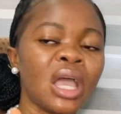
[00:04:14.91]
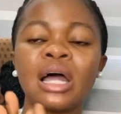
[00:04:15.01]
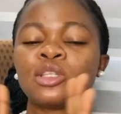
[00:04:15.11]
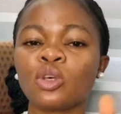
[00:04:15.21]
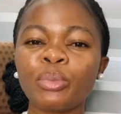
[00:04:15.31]

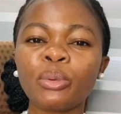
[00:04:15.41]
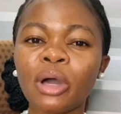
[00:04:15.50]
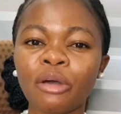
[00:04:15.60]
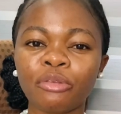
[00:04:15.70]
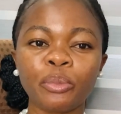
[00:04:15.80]
And some people
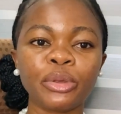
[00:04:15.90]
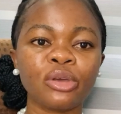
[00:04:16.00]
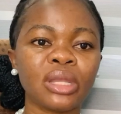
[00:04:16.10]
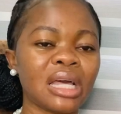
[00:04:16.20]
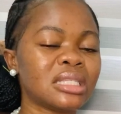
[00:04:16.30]
are of the
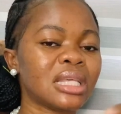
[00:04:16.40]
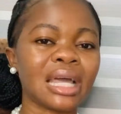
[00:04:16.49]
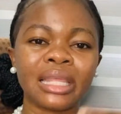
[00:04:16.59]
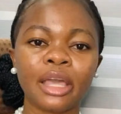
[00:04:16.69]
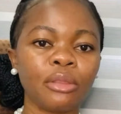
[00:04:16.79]
opinion that at
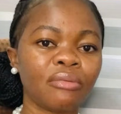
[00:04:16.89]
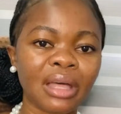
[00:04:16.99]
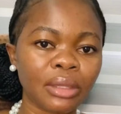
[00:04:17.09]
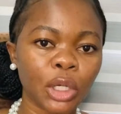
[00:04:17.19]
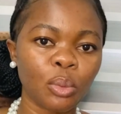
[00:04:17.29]
the end of
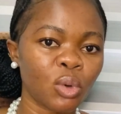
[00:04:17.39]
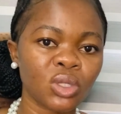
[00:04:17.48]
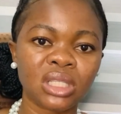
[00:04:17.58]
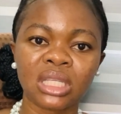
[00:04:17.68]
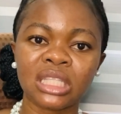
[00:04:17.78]
that 3
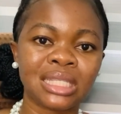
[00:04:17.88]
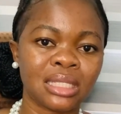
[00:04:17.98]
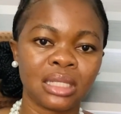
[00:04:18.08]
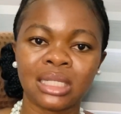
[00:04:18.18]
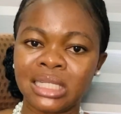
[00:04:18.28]
months, it's
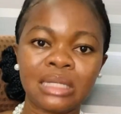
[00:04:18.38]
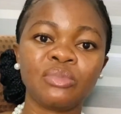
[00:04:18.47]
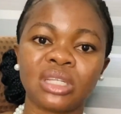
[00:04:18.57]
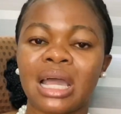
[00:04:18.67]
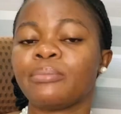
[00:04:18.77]

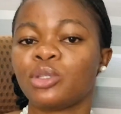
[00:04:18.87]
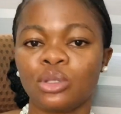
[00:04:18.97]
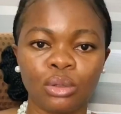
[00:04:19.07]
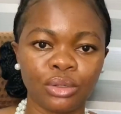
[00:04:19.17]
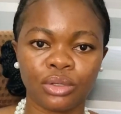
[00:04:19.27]
deemed
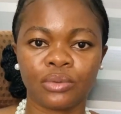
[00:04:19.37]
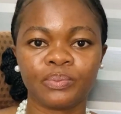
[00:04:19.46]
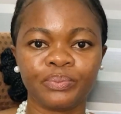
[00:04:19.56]
absolute.